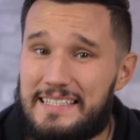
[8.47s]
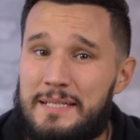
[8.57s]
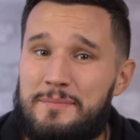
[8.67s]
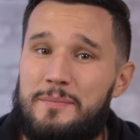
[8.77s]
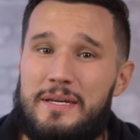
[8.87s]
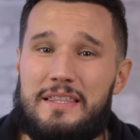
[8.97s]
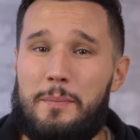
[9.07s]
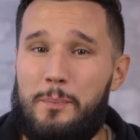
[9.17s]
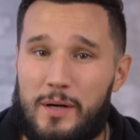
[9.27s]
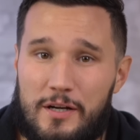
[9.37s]
seem to be the
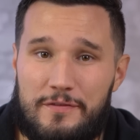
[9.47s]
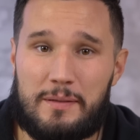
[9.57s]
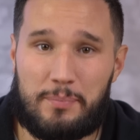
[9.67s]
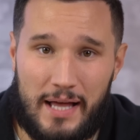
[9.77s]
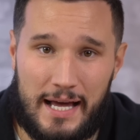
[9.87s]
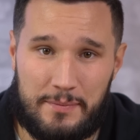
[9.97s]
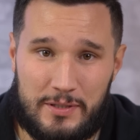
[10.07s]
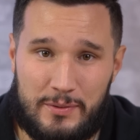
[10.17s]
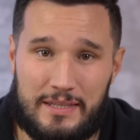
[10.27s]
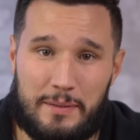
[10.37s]
perfect blend
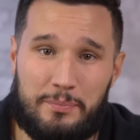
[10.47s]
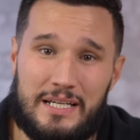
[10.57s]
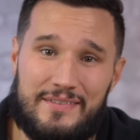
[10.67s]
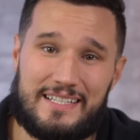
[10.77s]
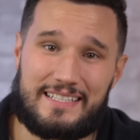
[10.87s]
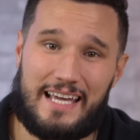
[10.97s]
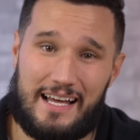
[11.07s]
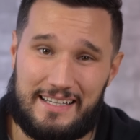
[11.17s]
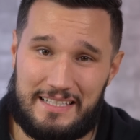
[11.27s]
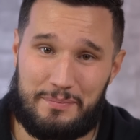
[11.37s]
between the previous
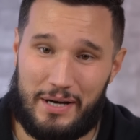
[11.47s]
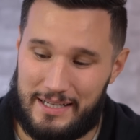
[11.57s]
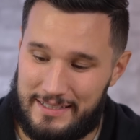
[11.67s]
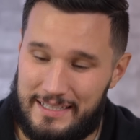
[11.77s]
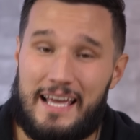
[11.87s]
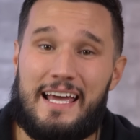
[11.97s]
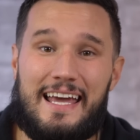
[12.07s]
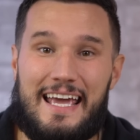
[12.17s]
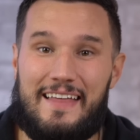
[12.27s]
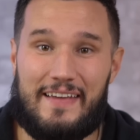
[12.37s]
Galaxy Buds
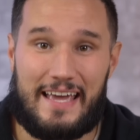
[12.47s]
and the